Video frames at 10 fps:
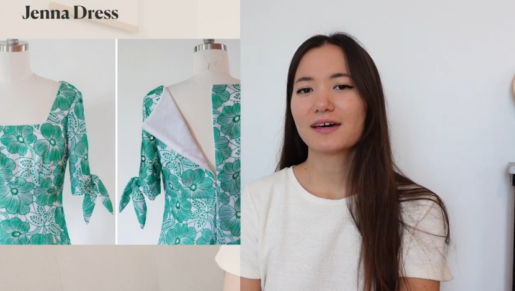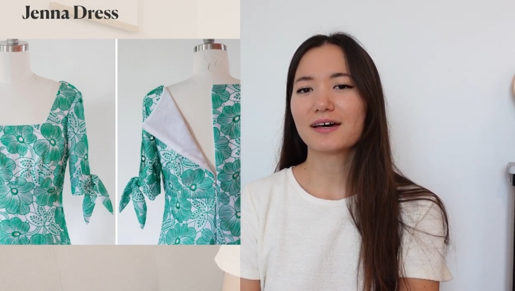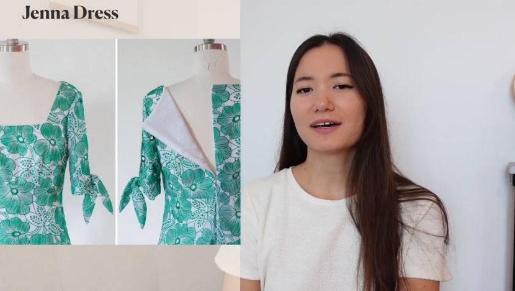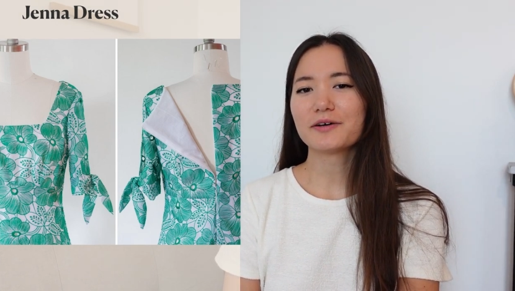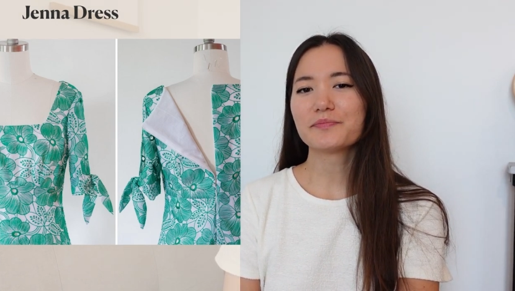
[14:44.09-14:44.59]

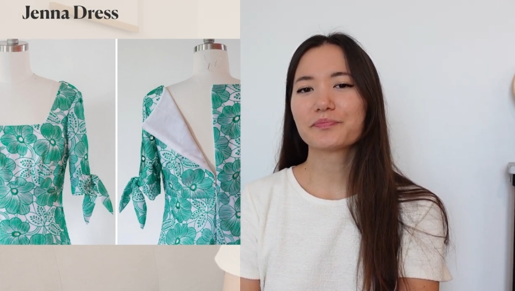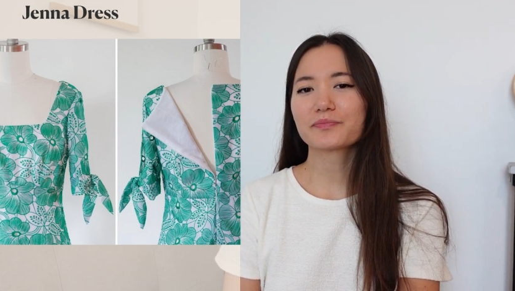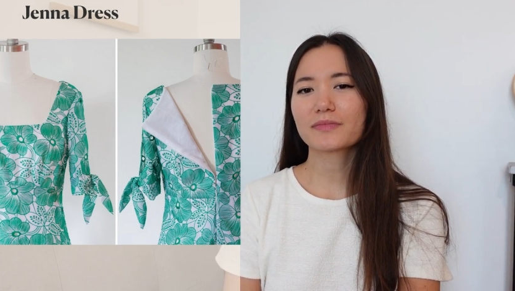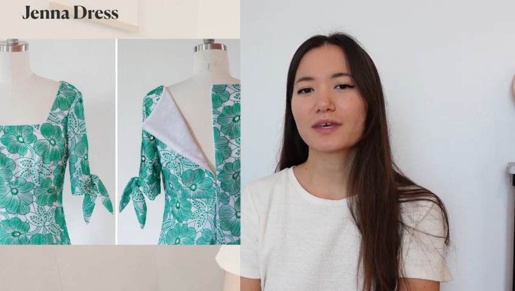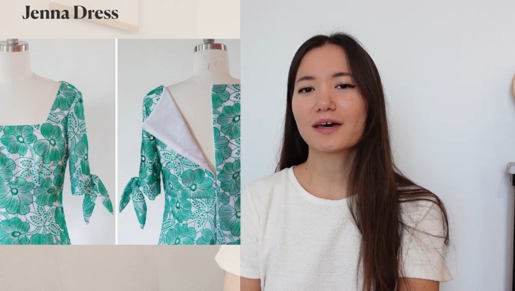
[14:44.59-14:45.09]

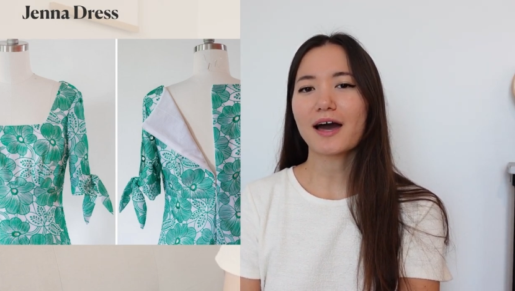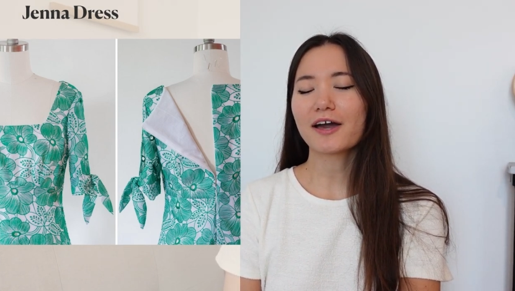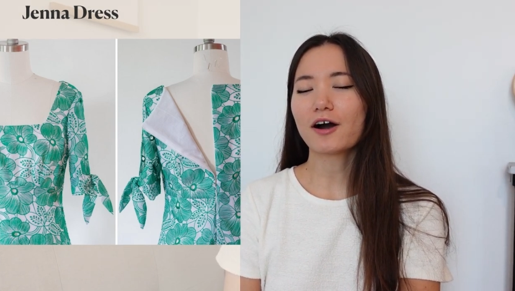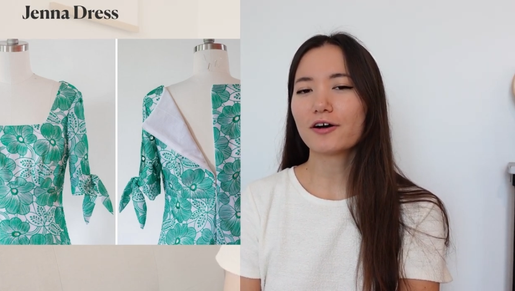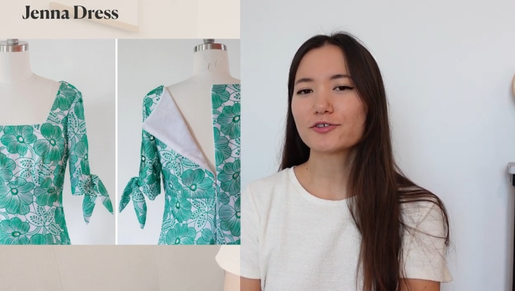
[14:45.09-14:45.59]
I
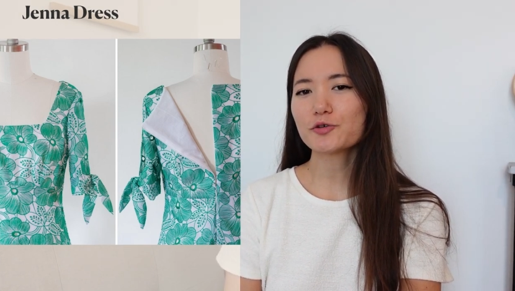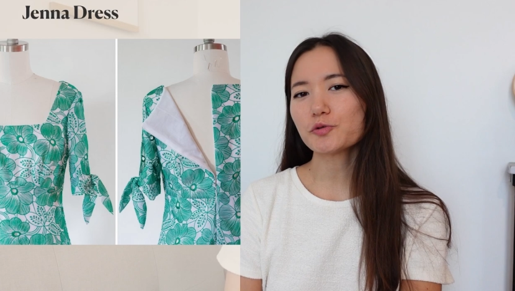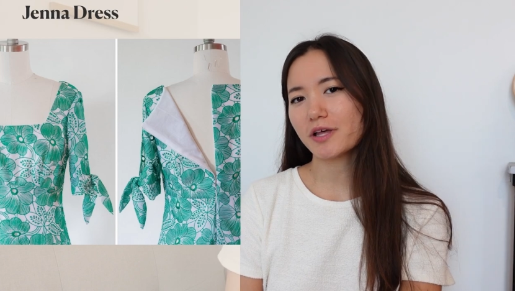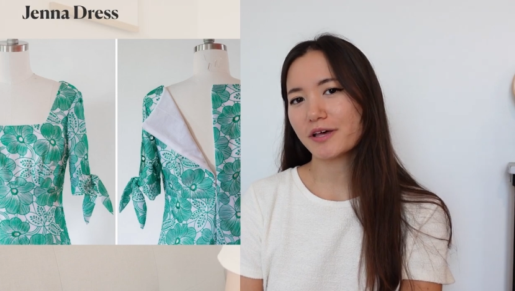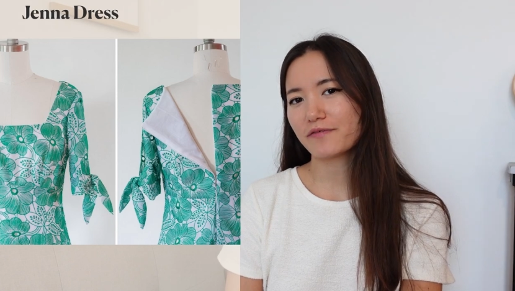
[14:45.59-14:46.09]
also
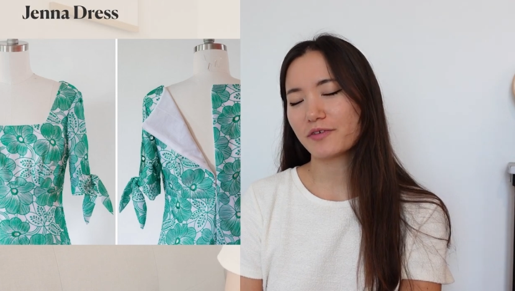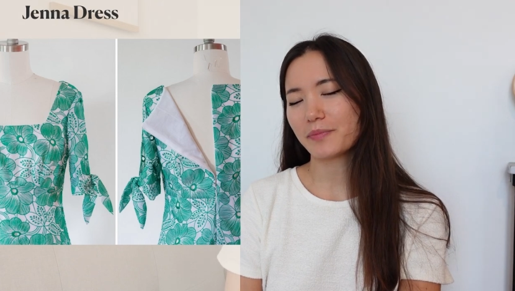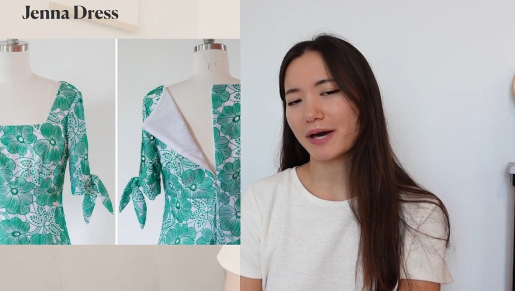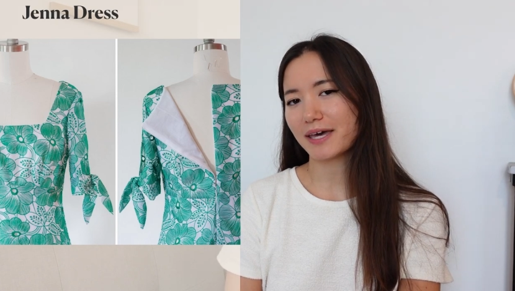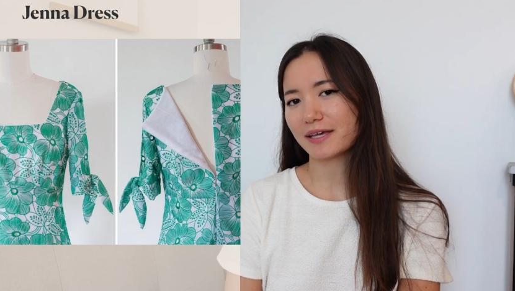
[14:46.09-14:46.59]
love
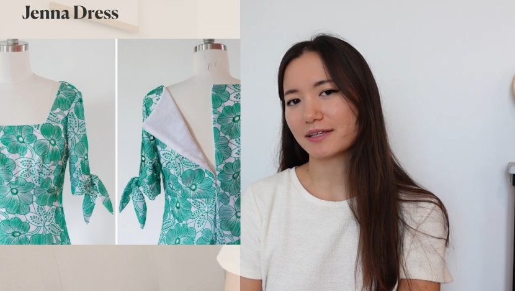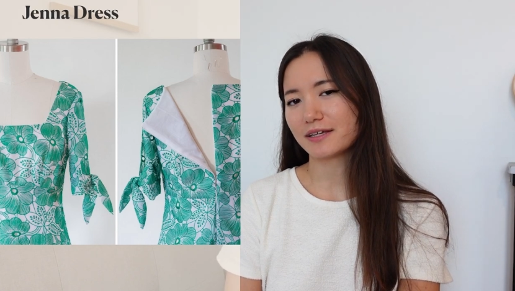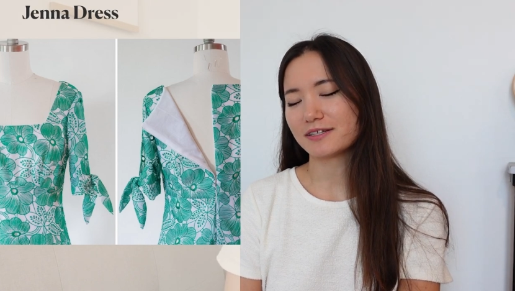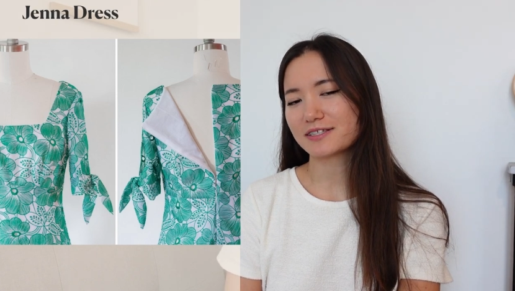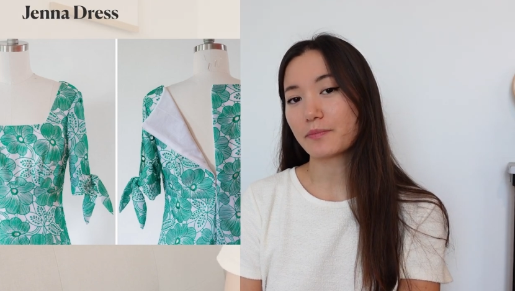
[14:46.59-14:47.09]
By Hand
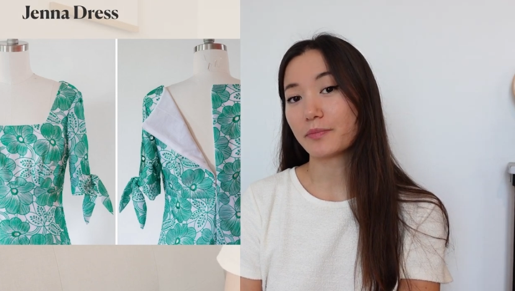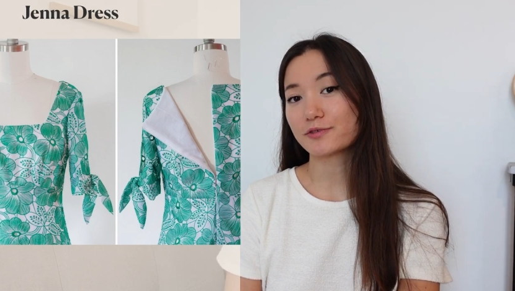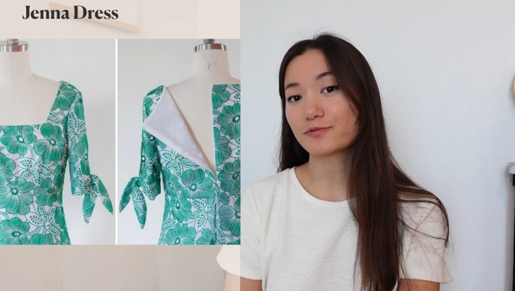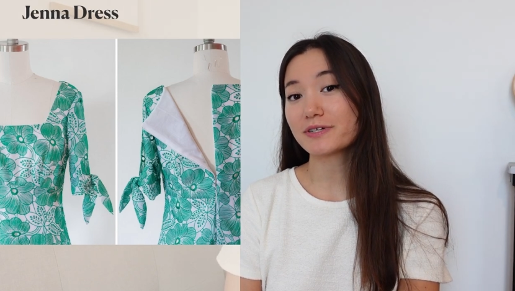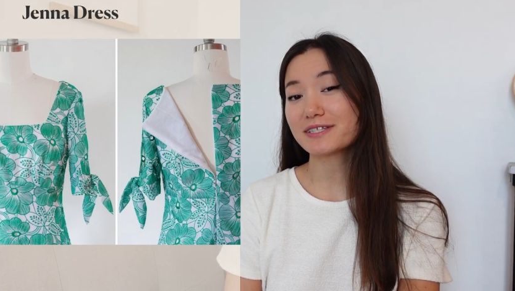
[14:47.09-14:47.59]
London's
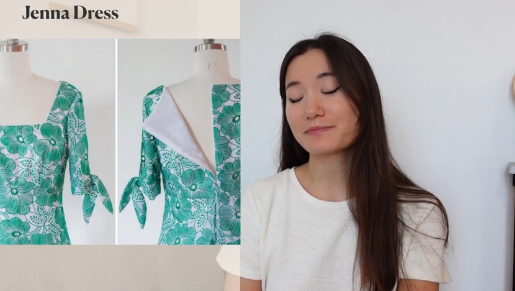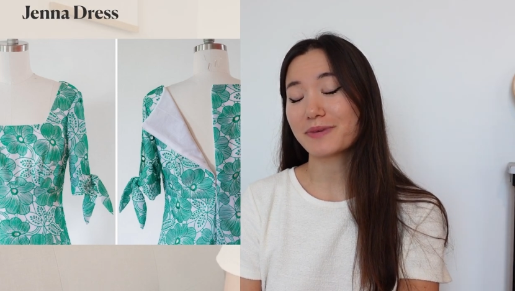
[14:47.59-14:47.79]
most recent